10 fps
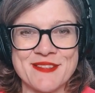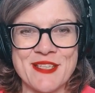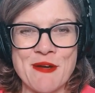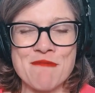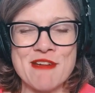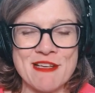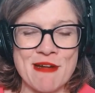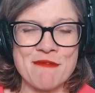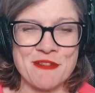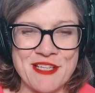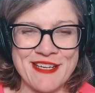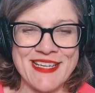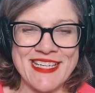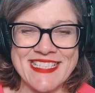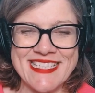So I'm really grateful that you're
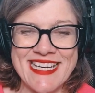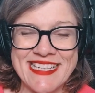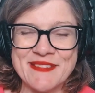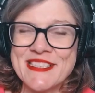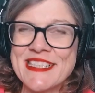here today.